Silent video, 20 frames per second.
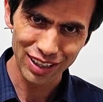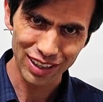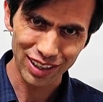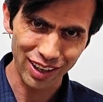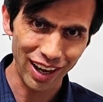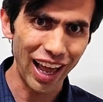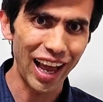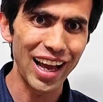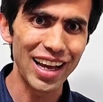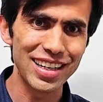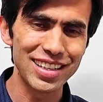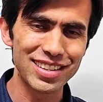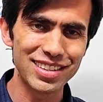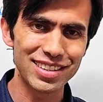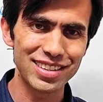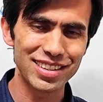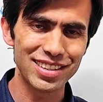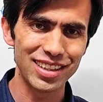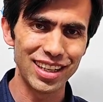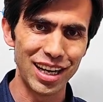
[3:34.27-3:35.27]

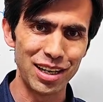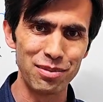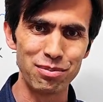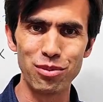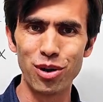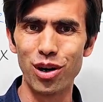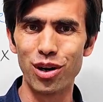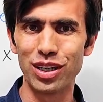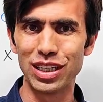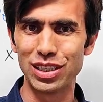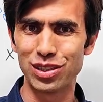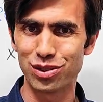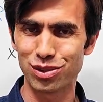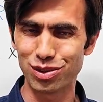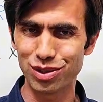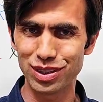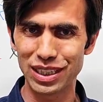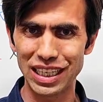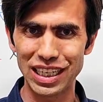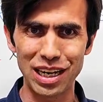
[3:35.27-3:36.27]
clients and more
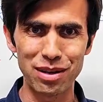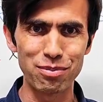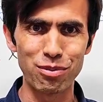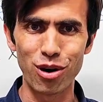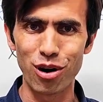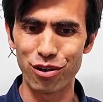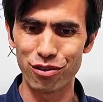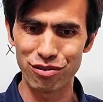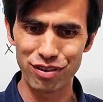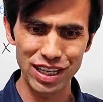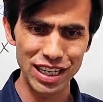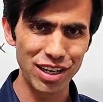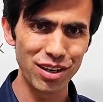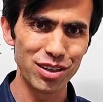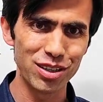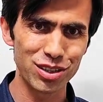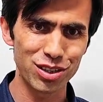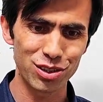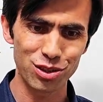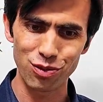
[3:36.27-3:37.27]
students and more
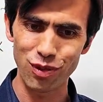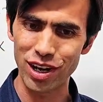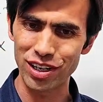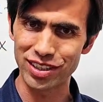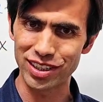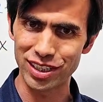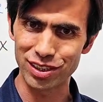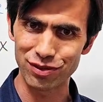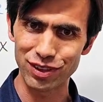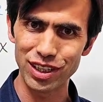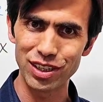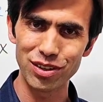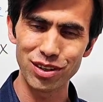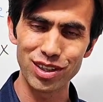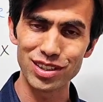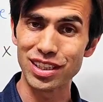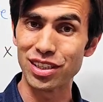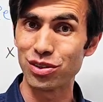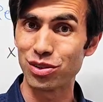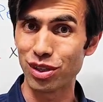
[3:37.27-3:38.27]
fellows to watch these
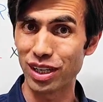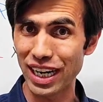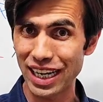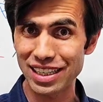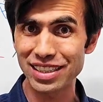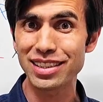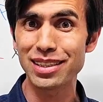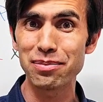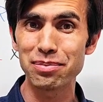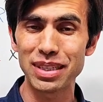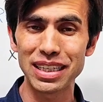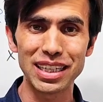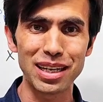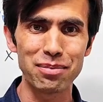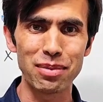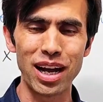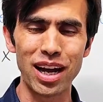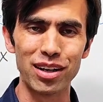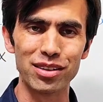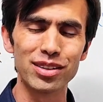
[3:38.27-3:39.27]
videos and to learn something
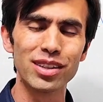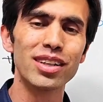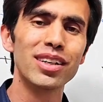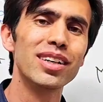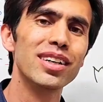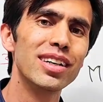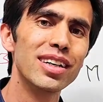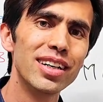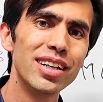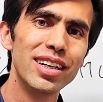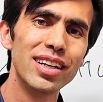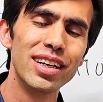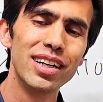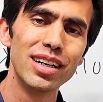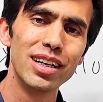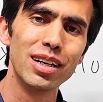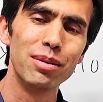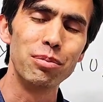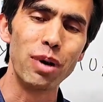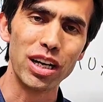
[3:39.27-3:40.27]
about
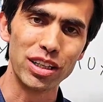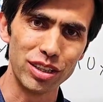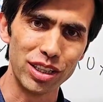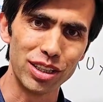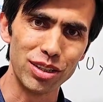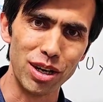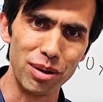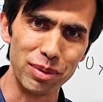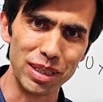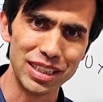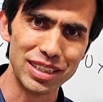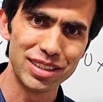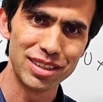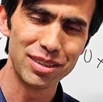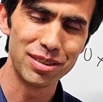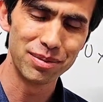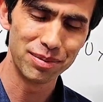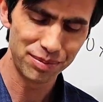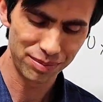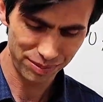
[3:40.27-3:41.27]
microeconomics.